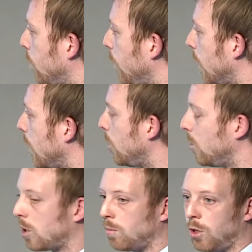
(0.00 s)
can be then
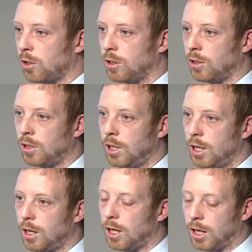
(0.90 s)
used to model
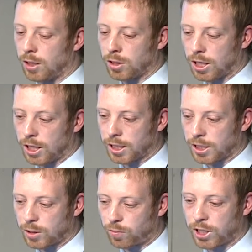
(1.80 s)
the likely
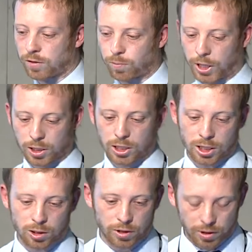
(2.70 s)
spread of
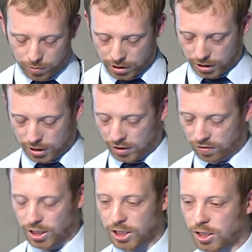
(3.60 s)
pathogens where they've been
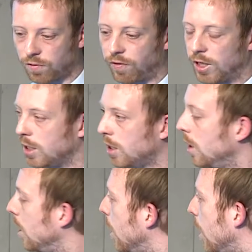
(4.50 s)
successfully identified
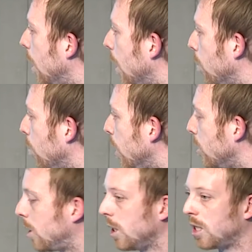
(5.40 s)
and
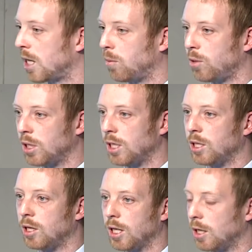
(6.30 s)
try to capture these
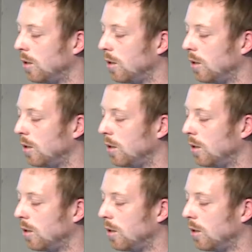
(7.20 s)
early